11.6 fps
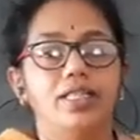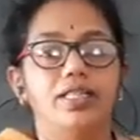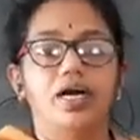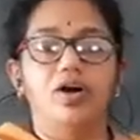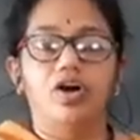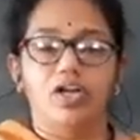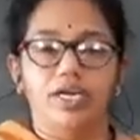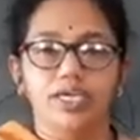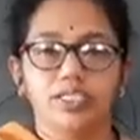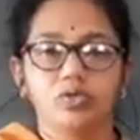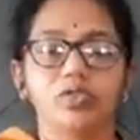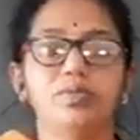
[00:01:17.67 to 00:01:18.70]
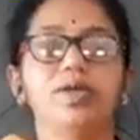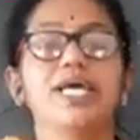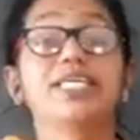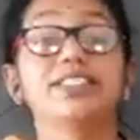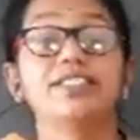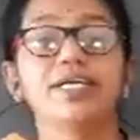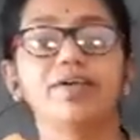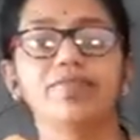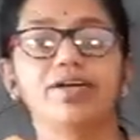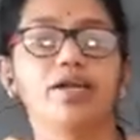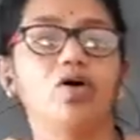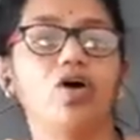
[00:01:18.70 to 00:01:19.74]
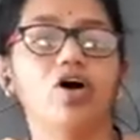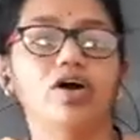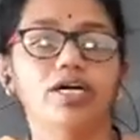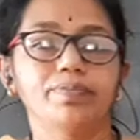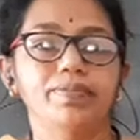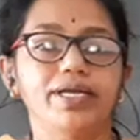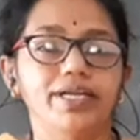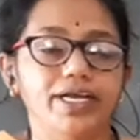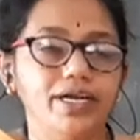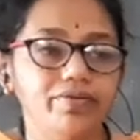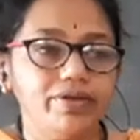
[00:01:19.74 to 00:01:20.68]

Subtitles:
the holidays could extend for a longer period,